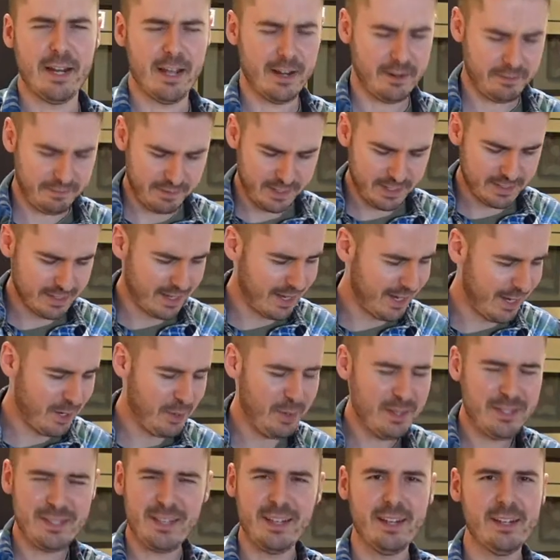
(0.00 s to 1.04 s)
of this. I always
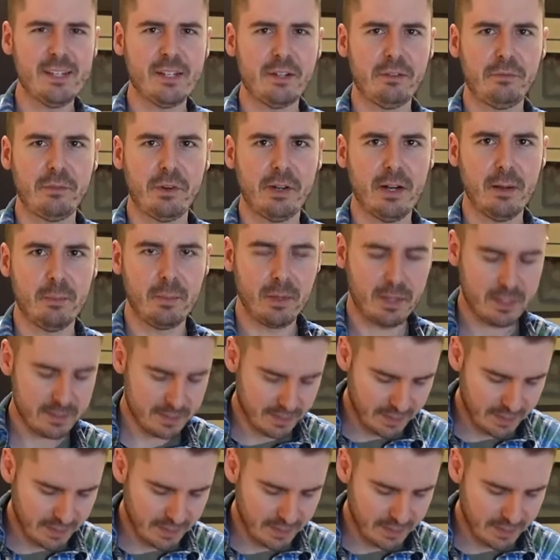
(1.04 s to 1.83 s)
get a different number because I